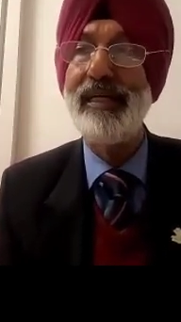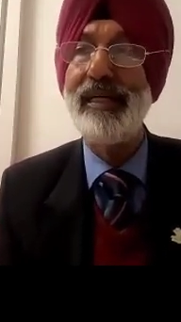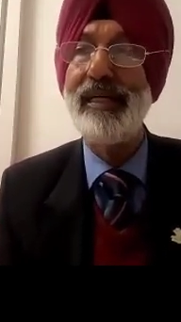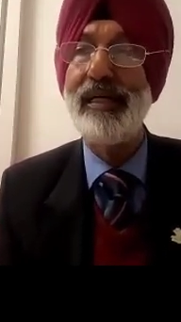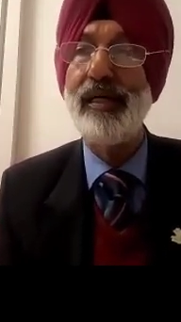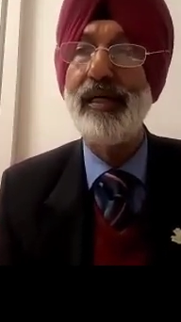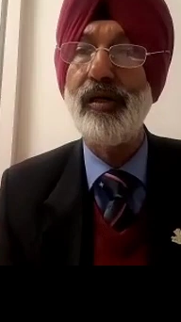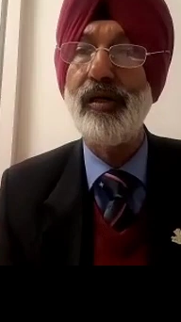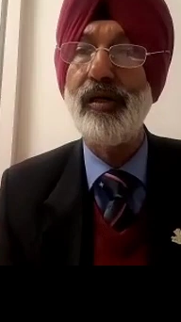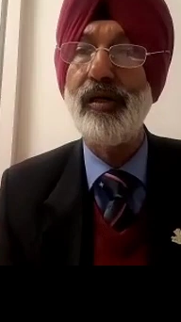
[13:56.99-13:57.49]

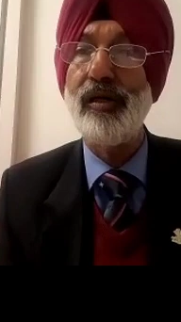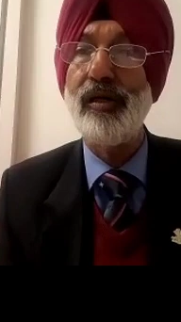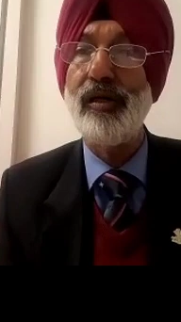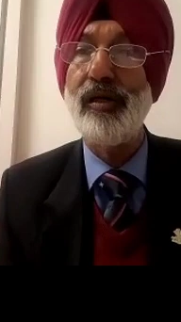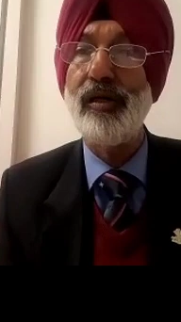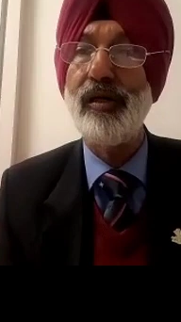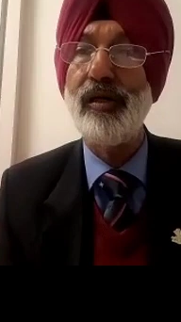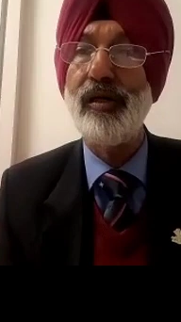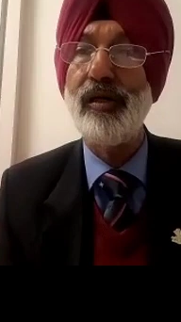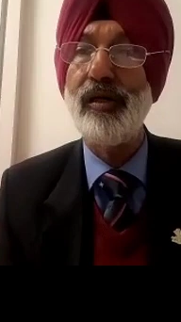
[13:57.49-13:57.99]
Uh,
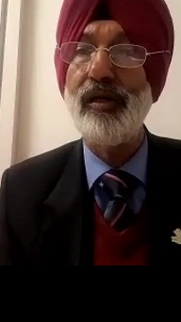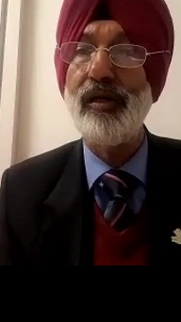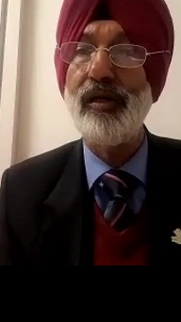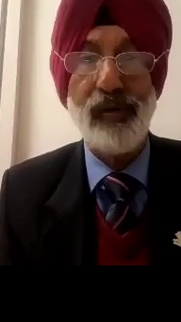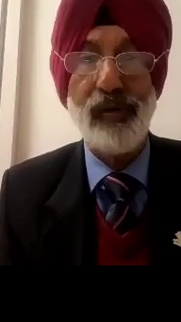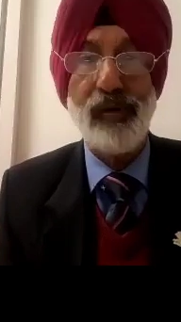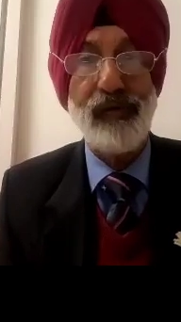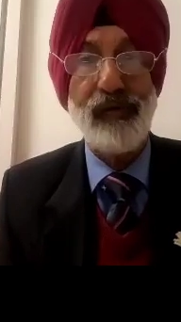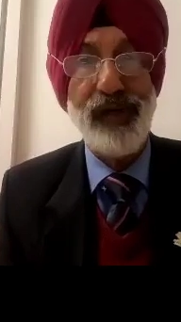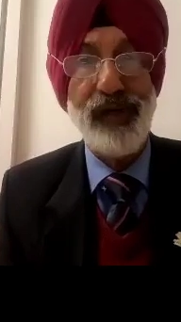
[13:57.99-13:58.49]
also,
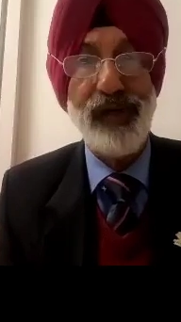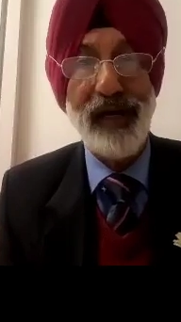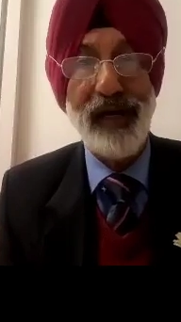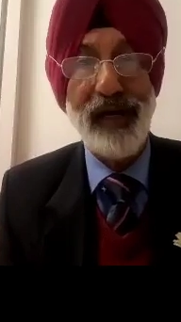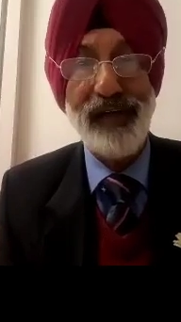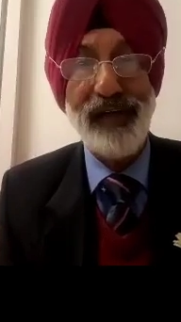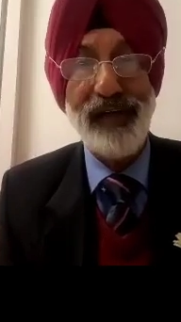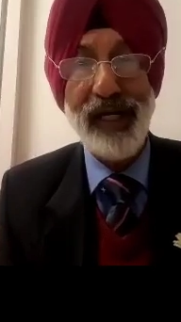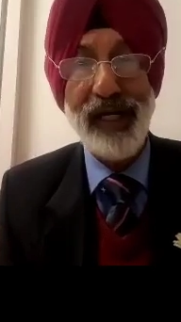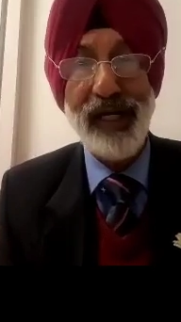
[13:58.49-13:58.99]
we have
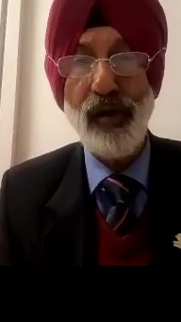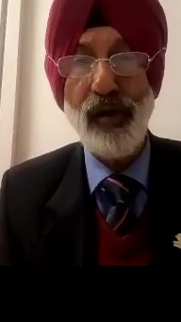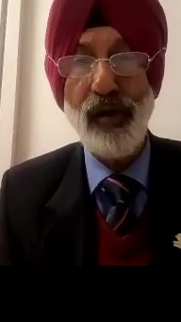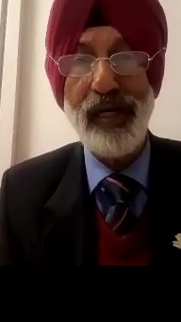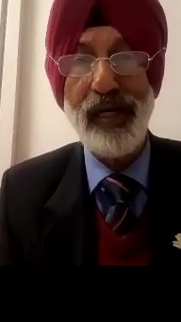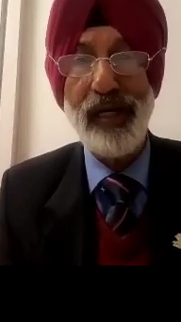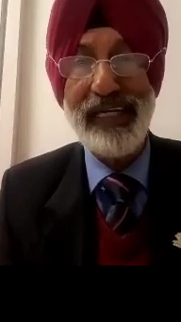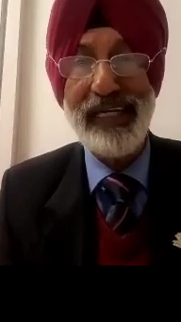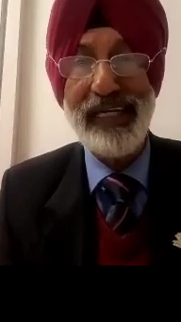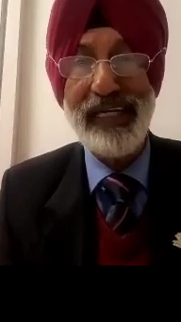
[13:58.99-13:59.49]
taken on
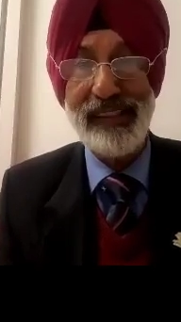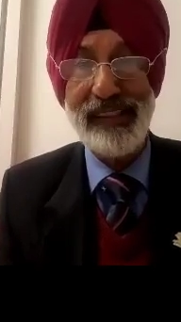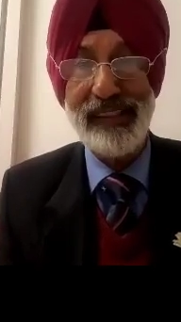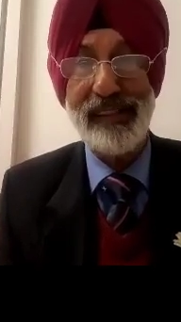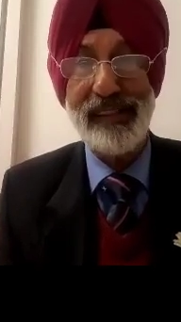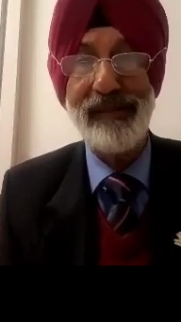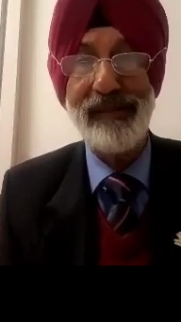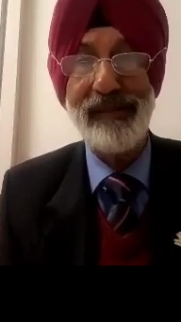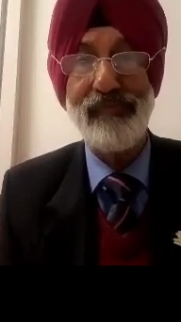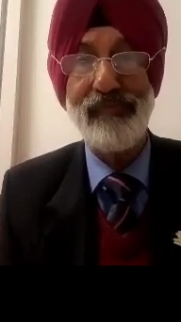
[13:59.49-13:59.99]

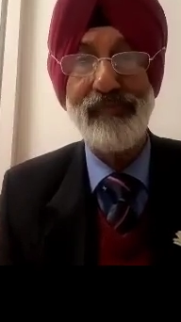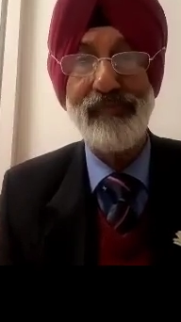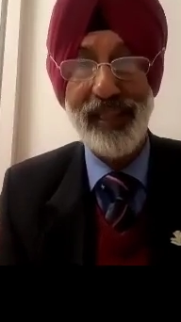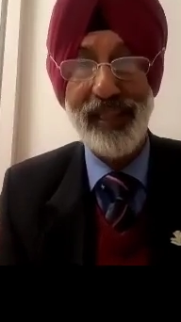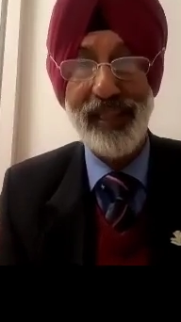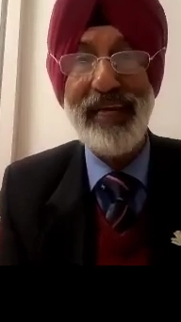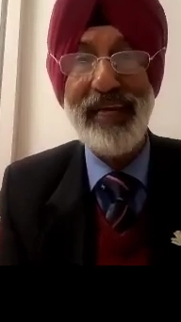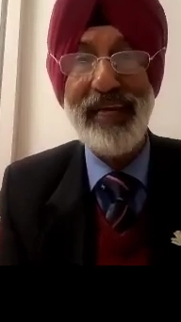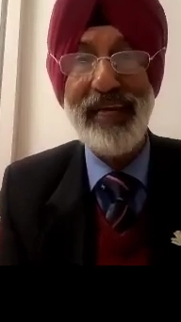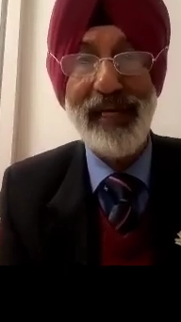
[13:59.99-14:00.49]
lease.
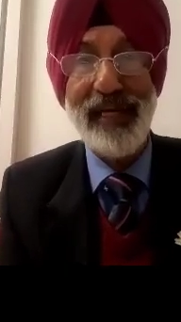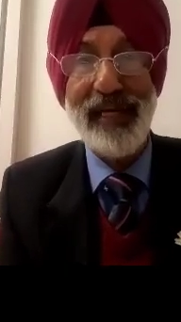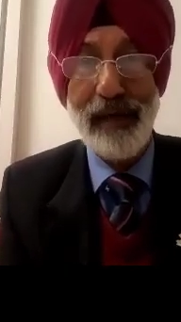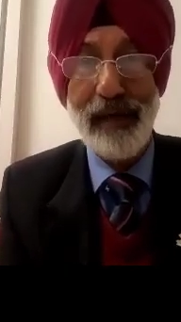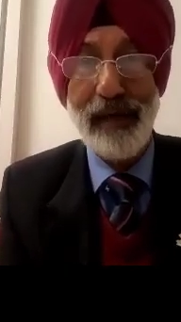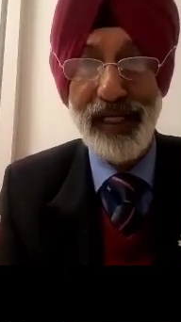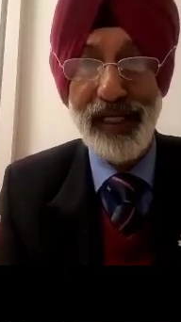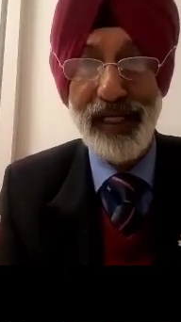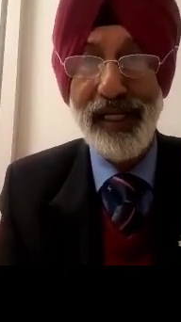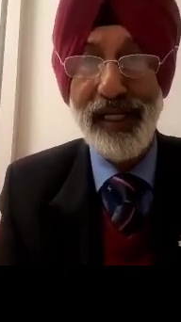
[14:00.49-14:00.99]
The Indian
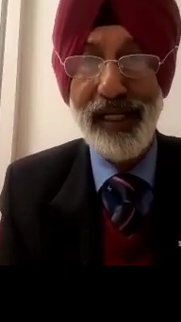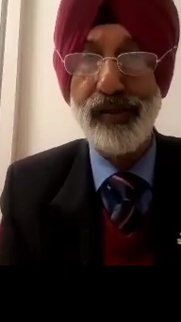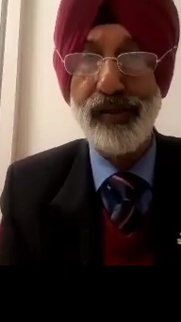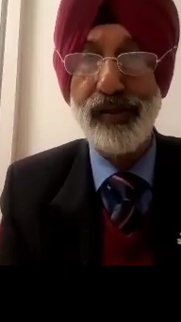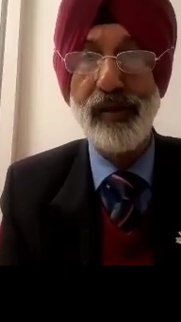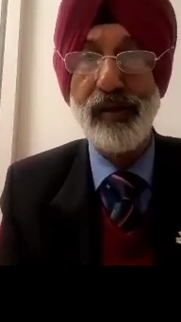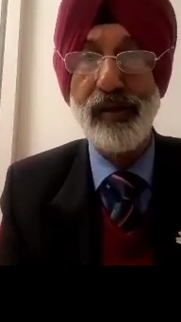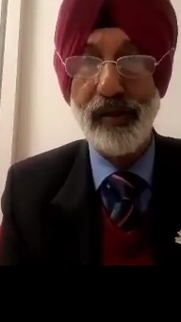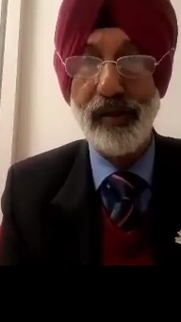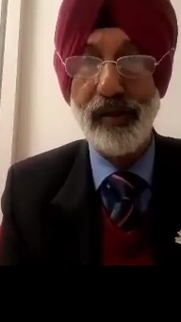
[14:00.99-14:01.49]
Army has
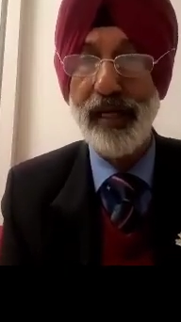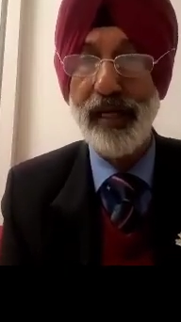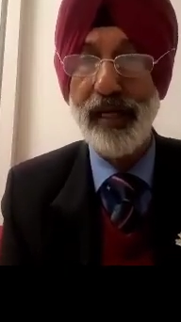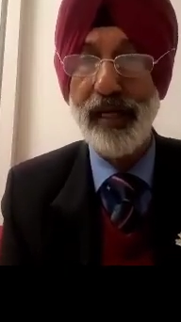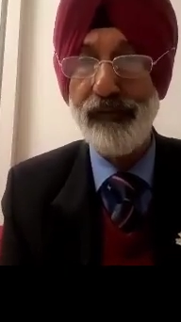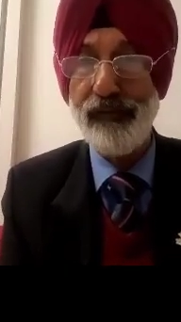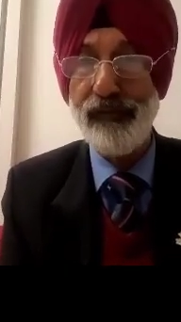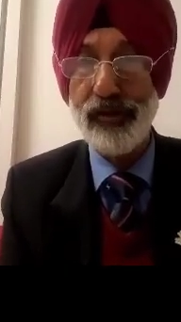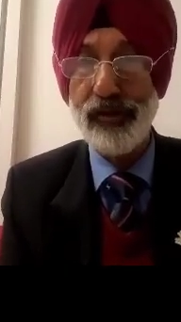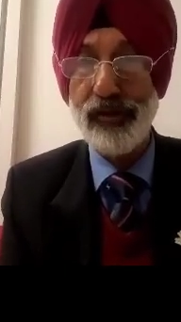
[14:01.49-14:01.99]
got, Air
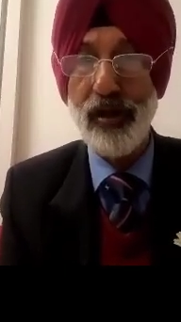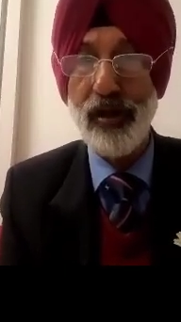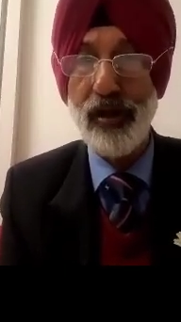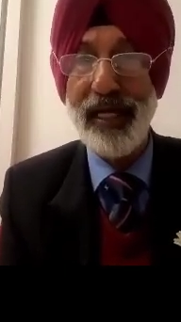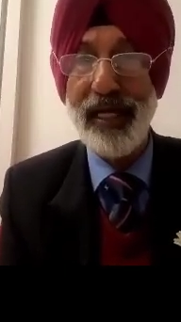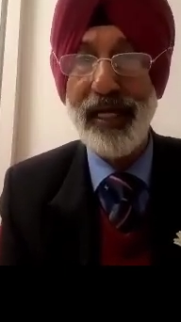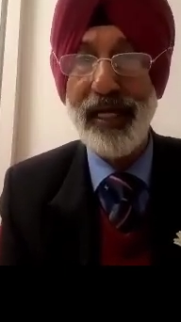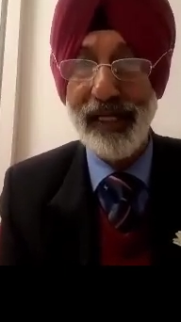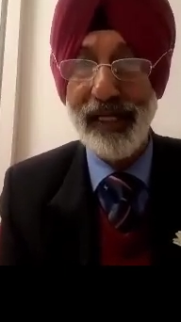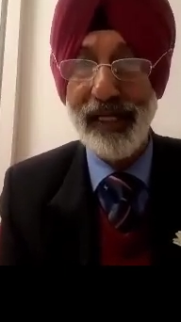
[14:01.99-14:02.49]
Force
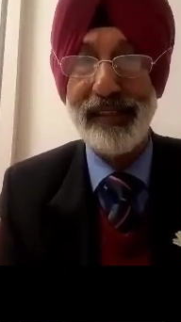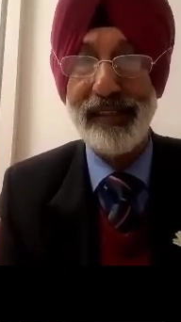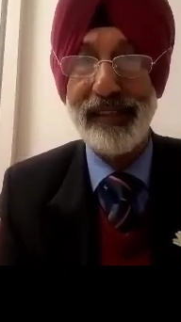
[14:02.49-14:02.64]
already has,